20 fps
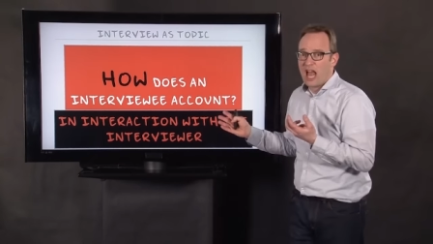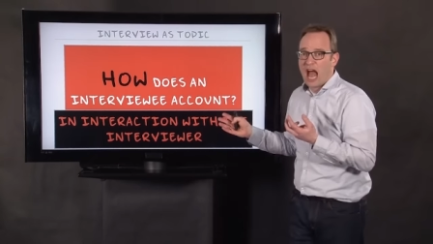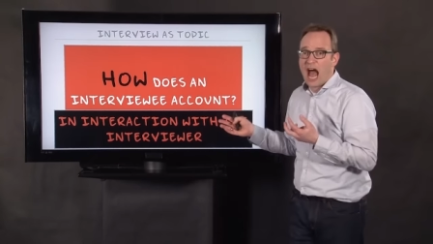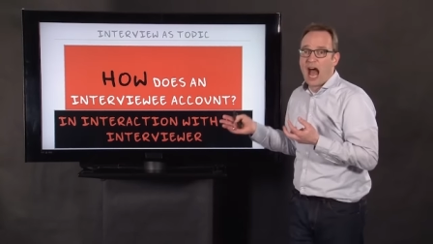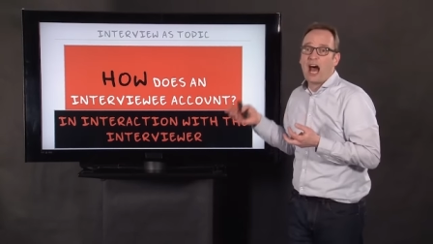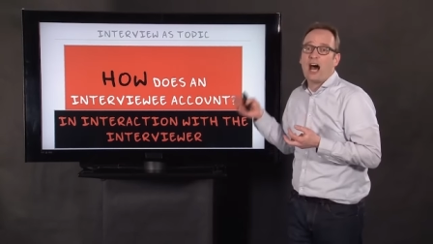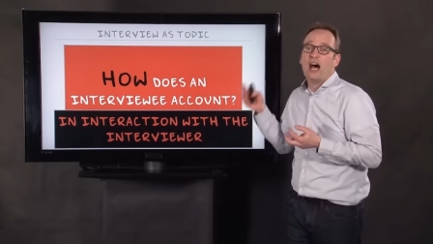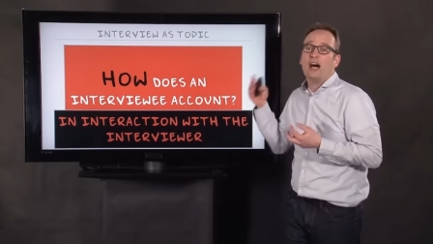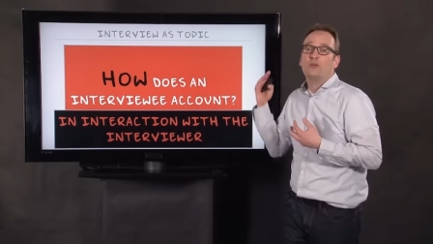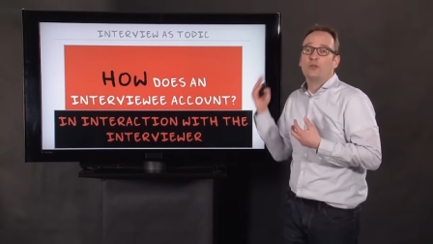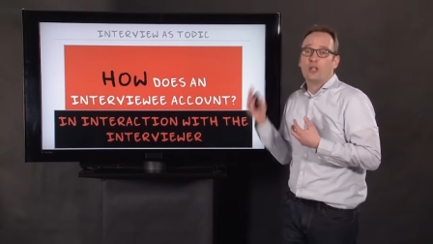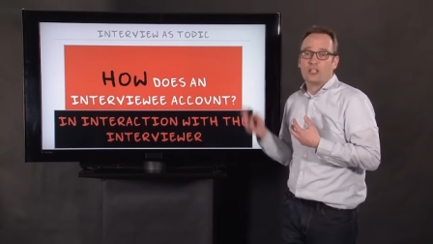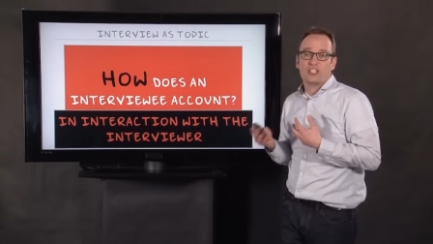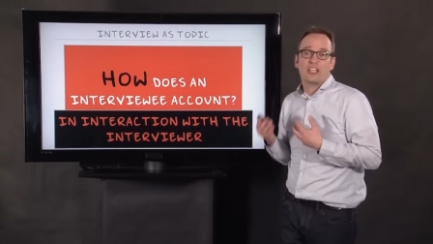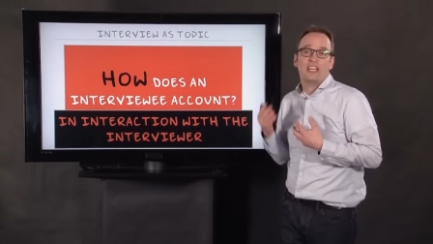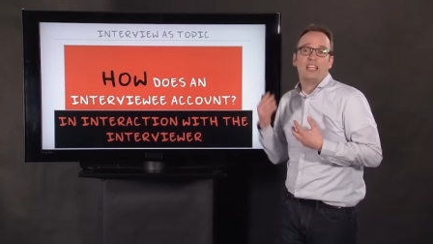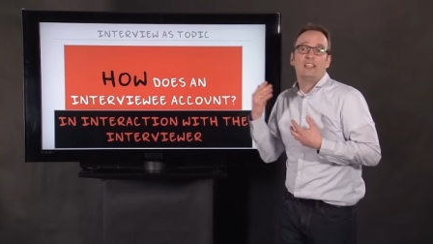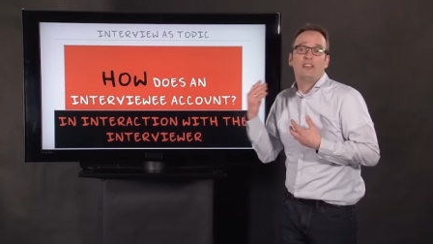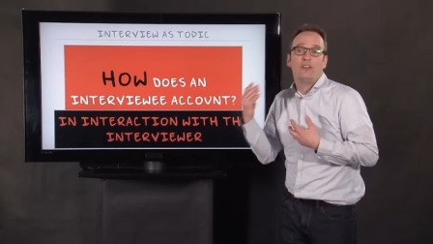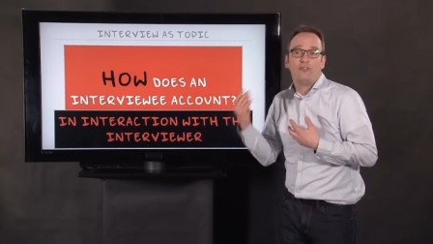How does
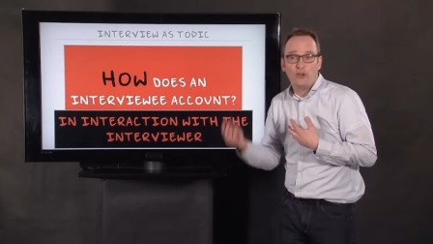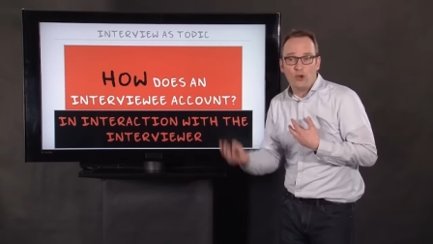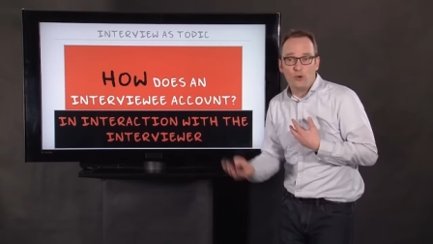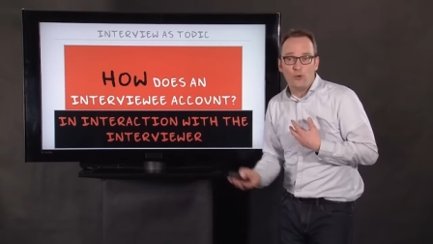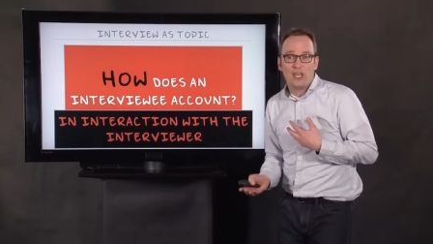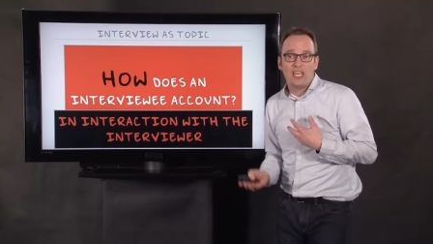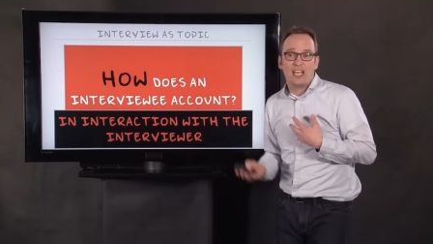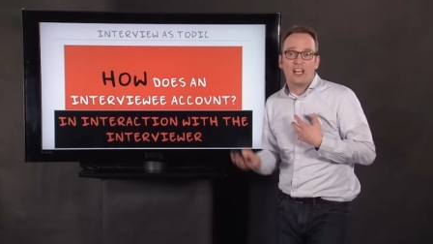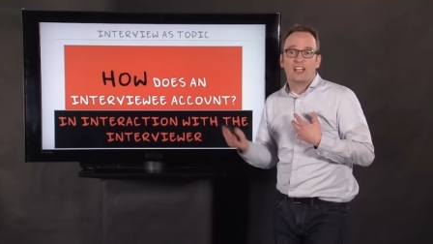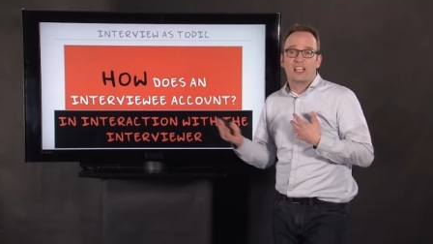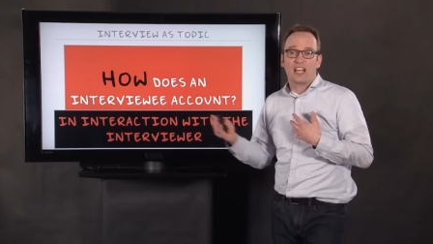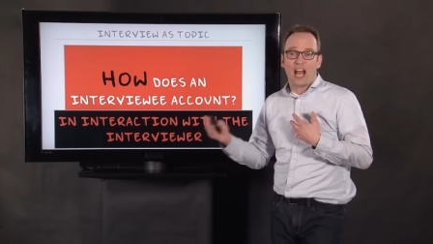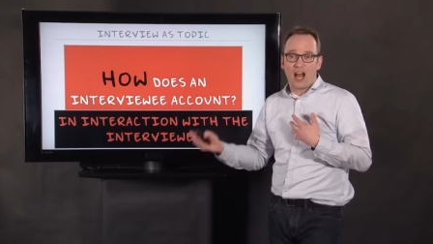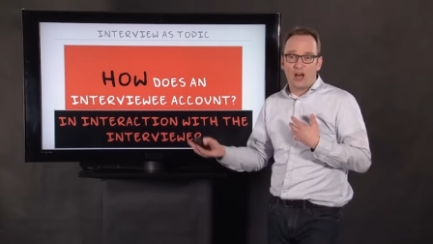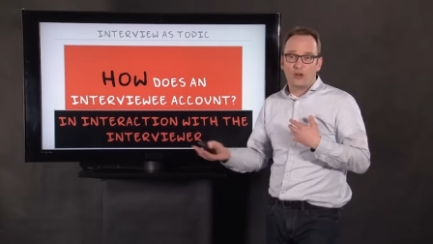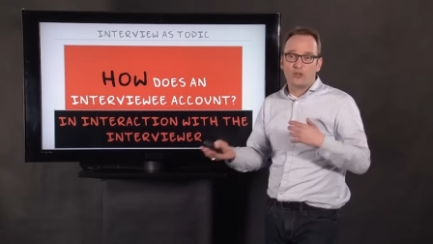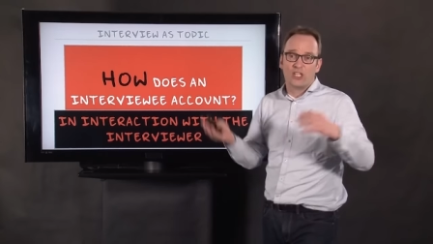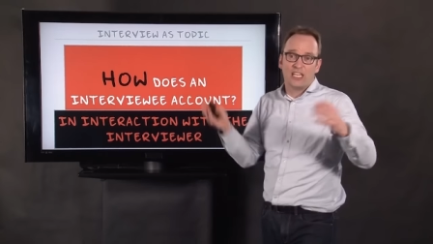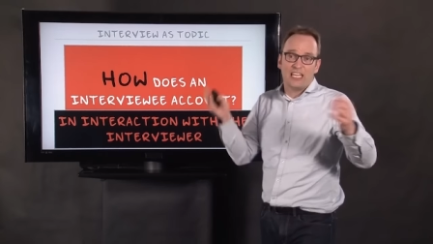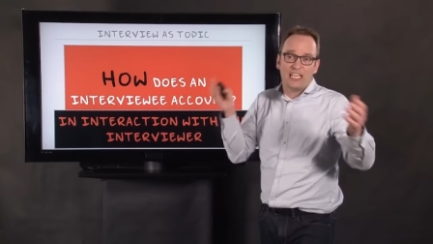an interviewee
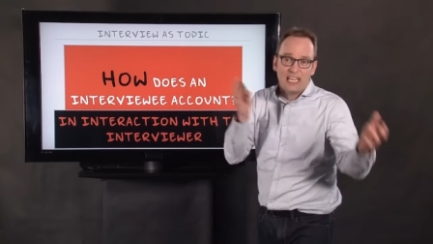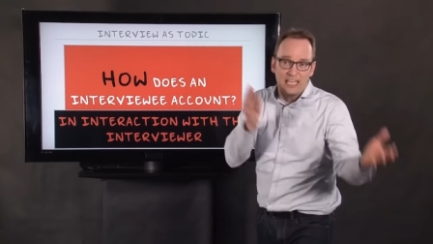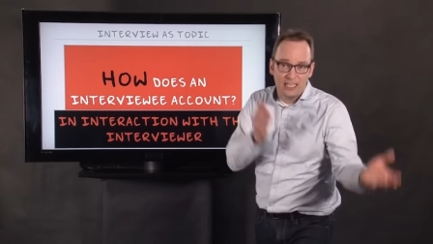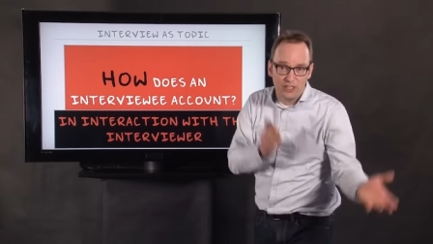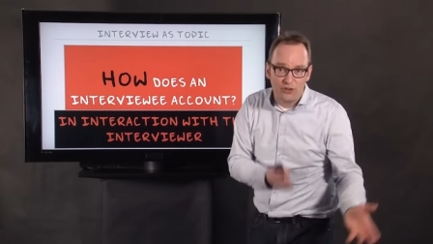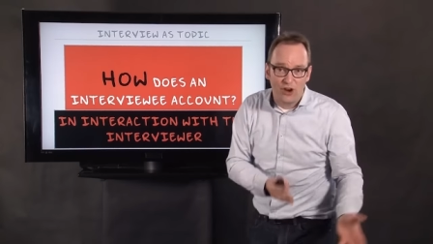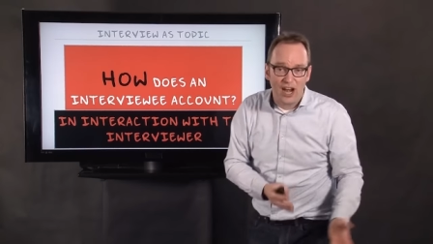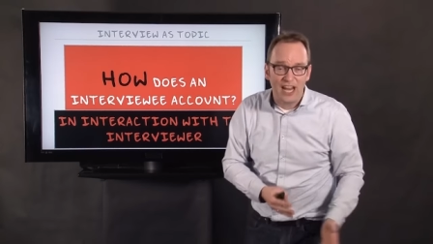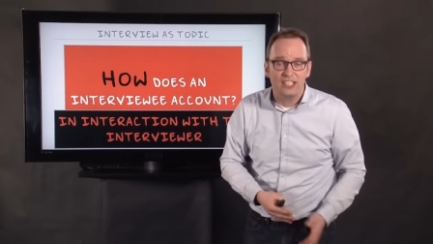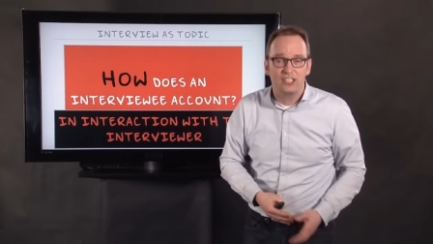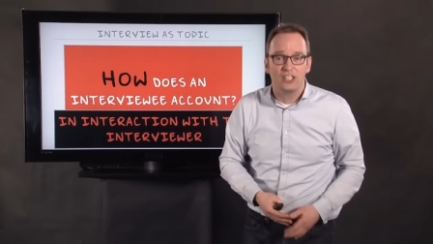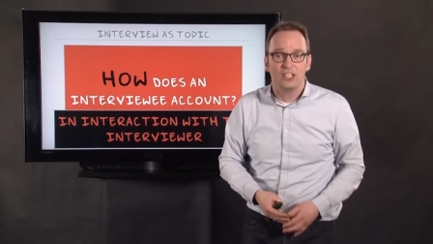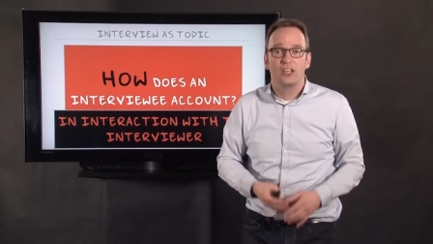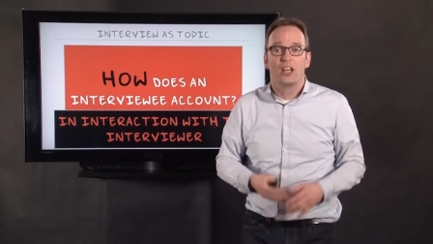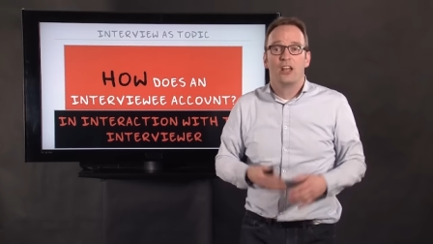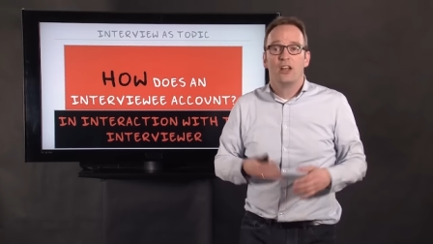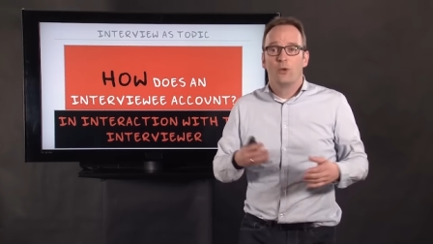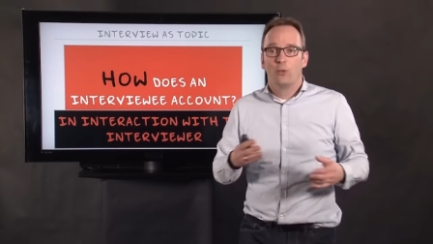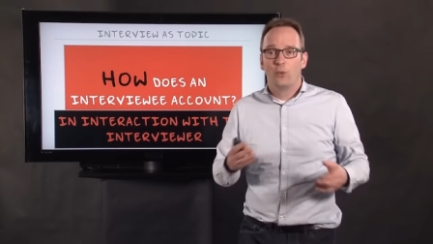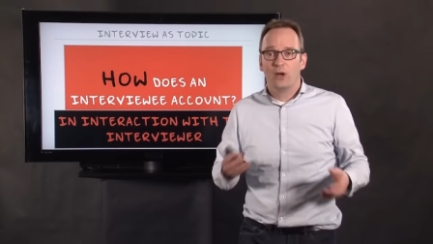account in interaction
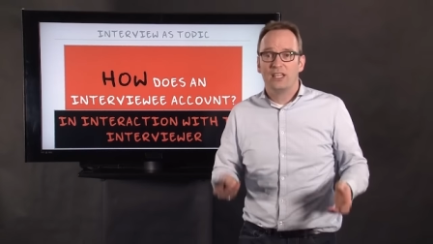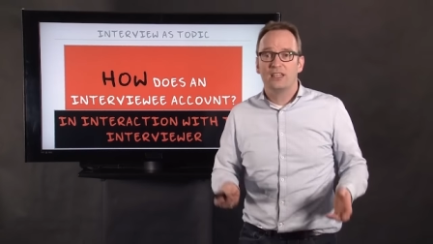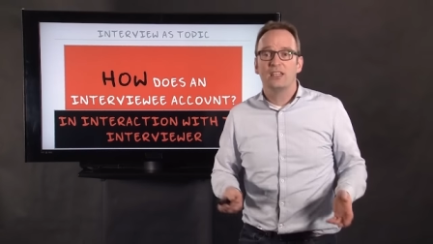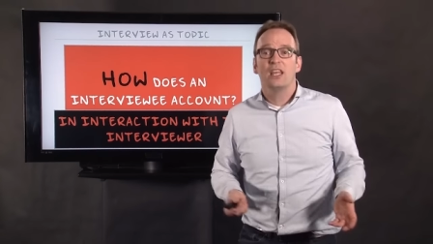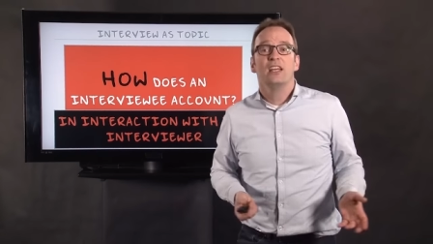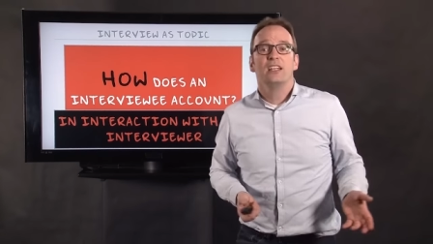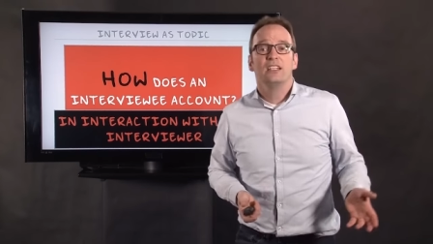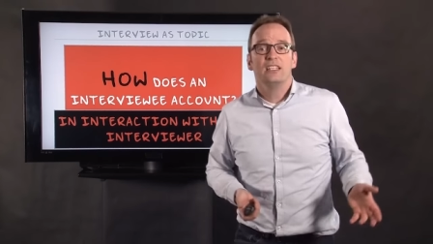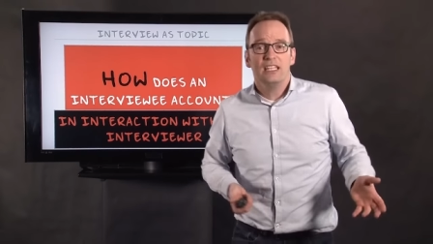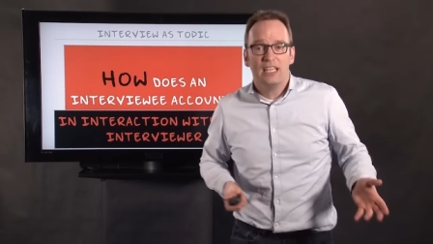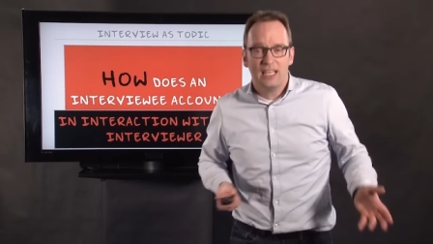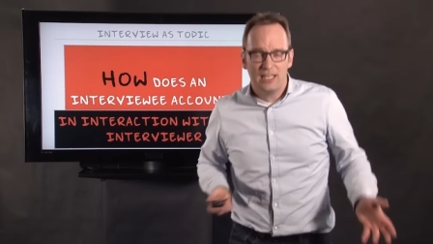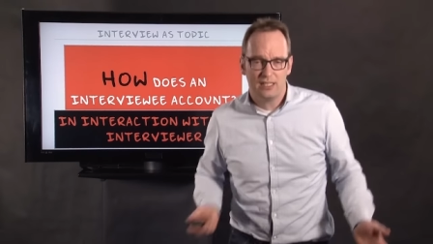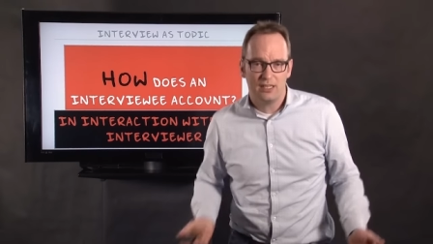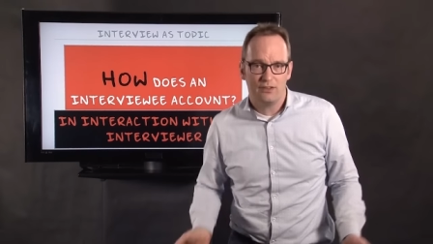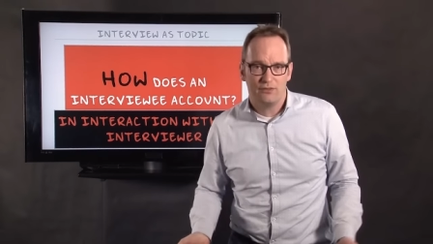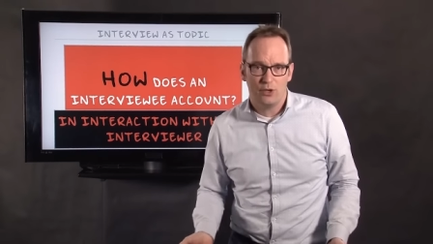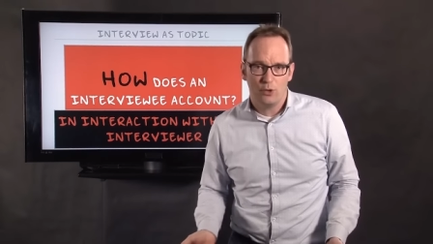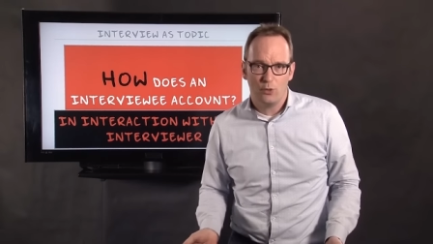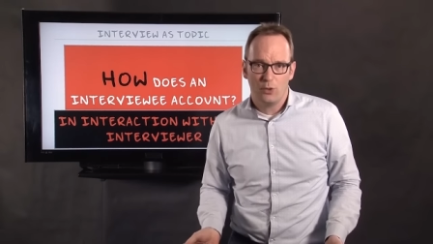with the
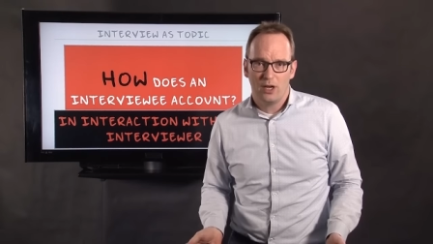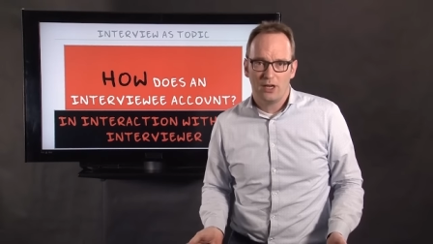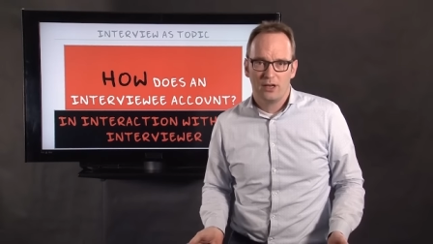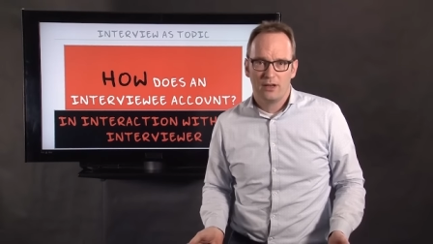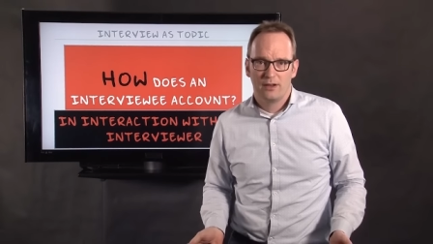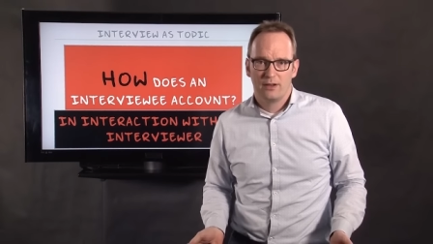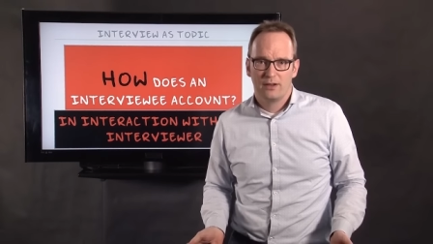interviewer?